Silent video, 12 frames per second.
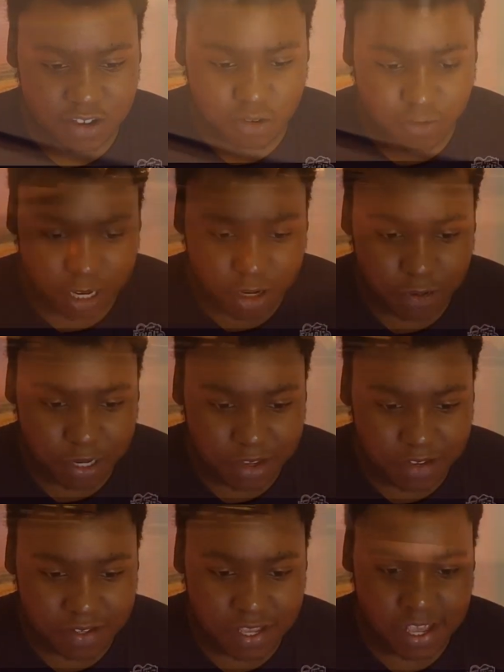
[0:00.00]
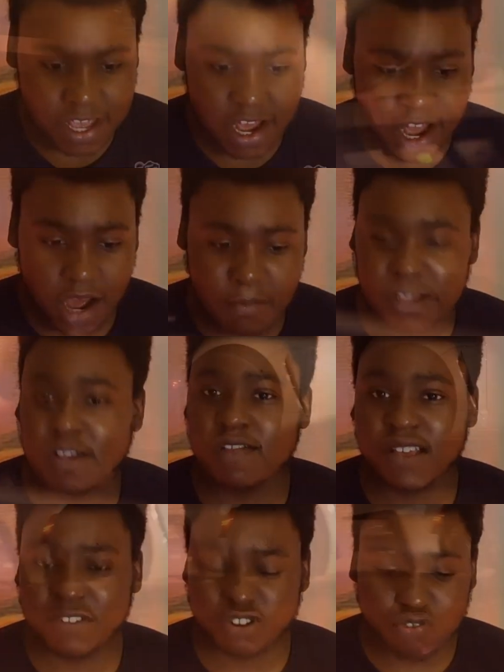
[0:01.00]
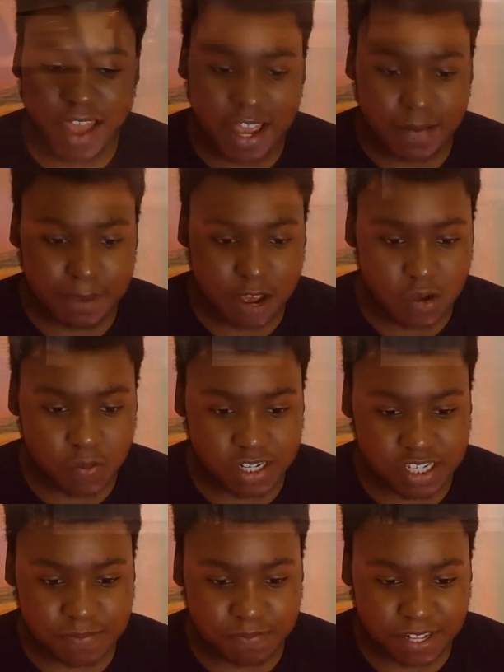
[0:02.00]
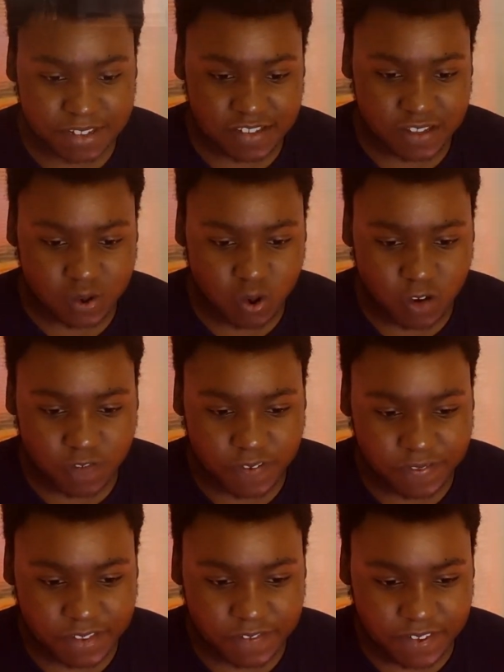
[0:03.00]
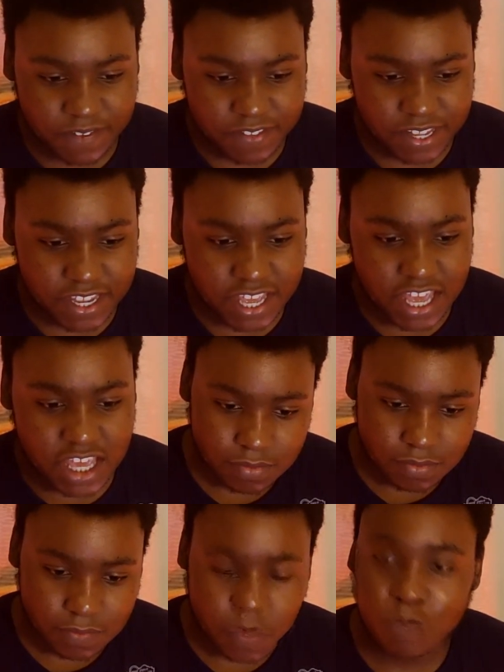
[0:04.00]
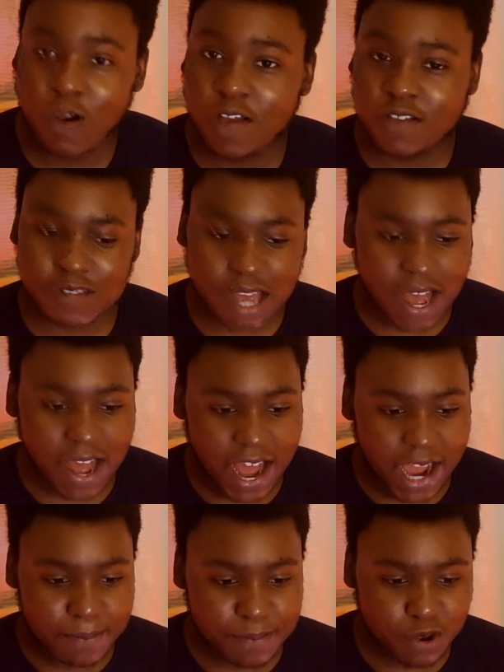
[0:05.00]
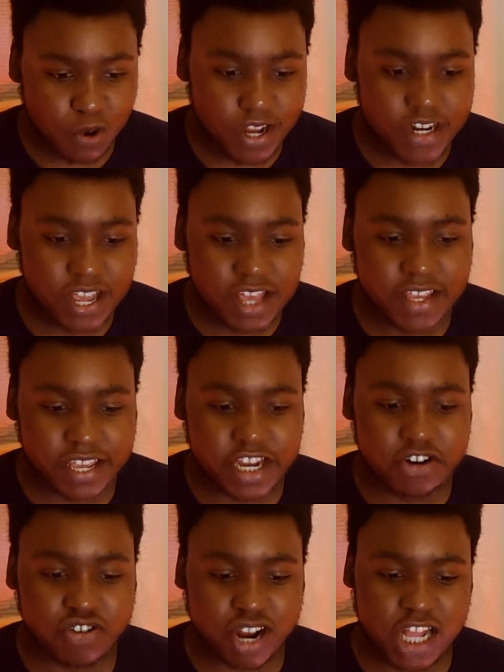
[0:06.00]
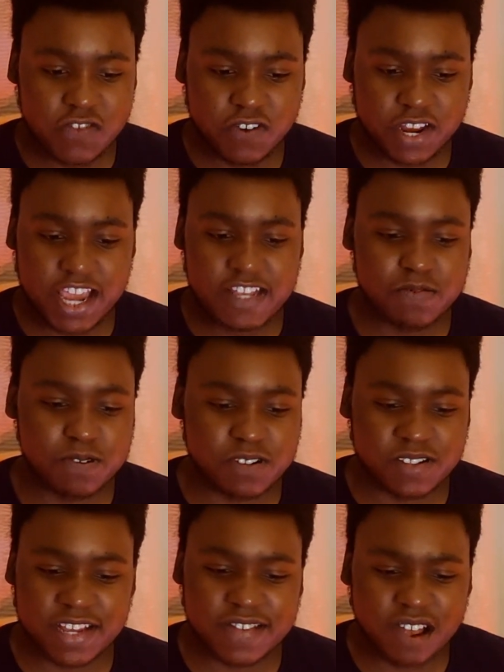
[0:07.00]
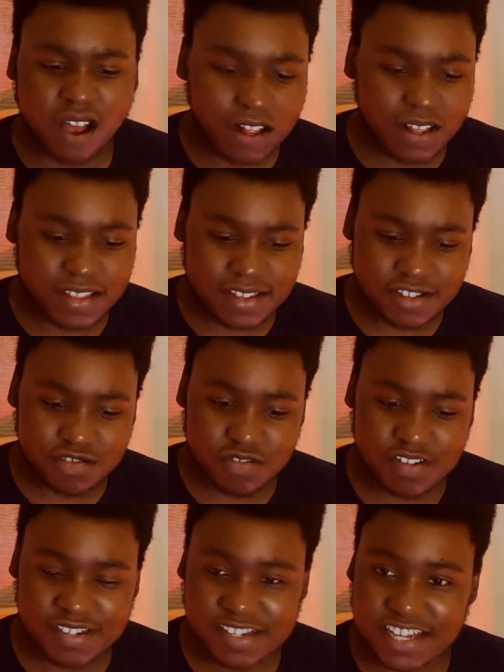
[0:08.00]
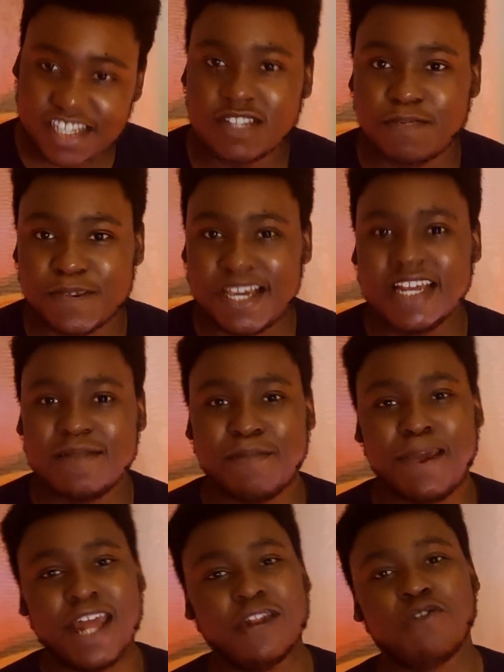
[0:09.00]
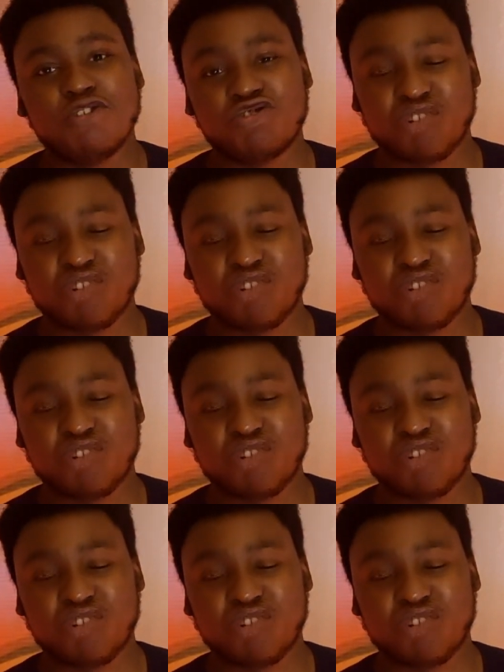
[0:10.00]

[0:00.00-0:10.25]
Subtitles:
the rear wheels. And you also have a track mode which splits the torque 50-50. We also got a Hypnoid gear transfer case, which links all of this to a 6-speed manual